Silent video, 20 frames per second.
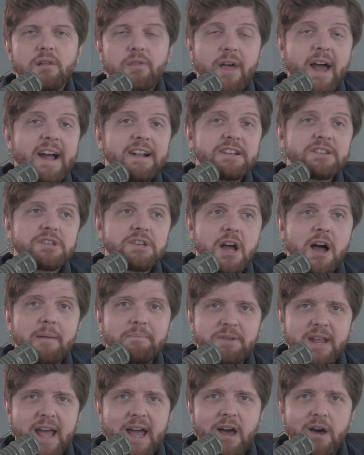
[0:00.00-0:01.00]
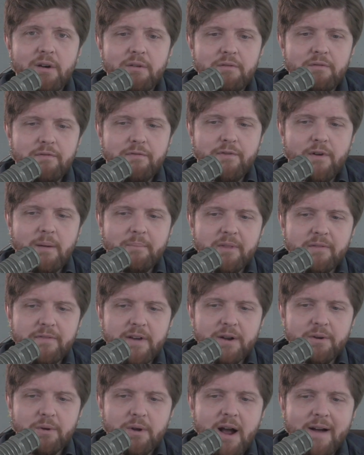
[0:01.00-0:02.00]
That's top down from the
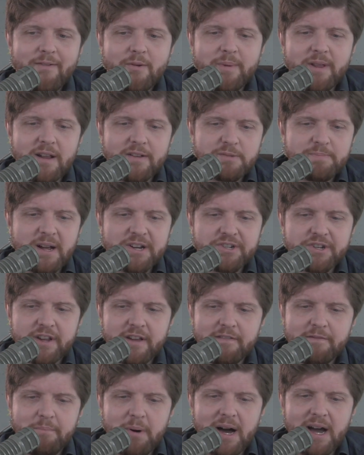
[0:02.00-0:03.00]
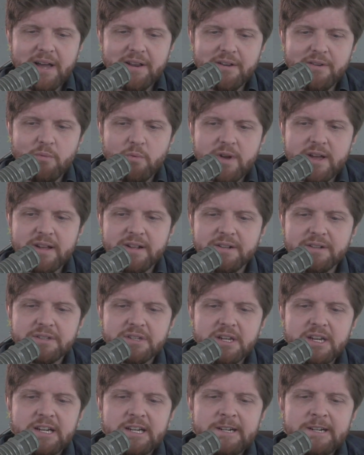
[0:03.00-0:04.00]
federal government, especially if Biden wins.